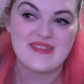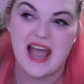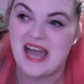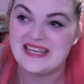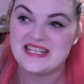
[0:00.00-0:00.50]

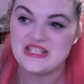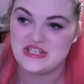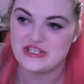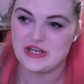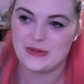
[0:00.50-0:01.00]
I need
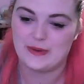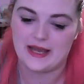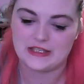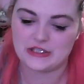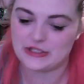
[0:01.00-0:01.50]
you. I
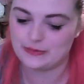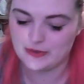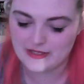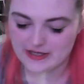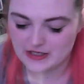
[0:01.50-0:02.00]
do.
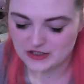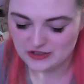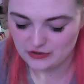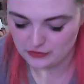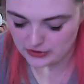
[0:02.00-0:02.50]

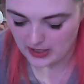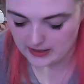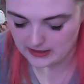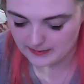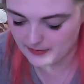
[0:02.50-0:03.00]
So
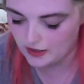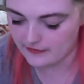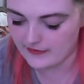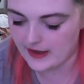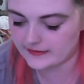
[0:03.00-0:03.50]
shiny,
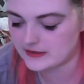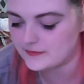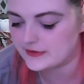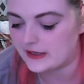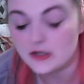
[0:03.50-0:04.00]
perfect. And I'm just
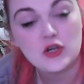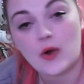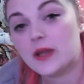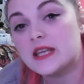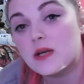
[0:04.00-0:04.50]
like, no
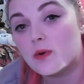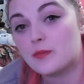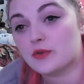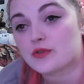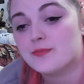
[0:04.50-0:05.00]
idea where I'm
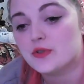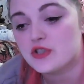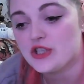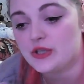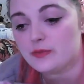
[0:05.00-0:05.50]
going to put
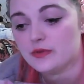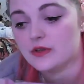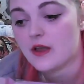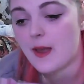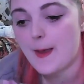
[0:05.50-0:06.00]
you,
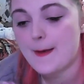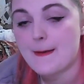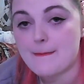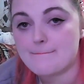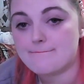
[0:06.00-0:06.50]

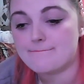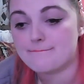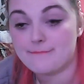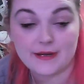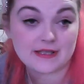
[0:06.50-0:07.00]

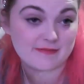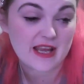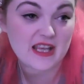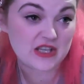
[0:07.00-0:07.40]
but I'm taking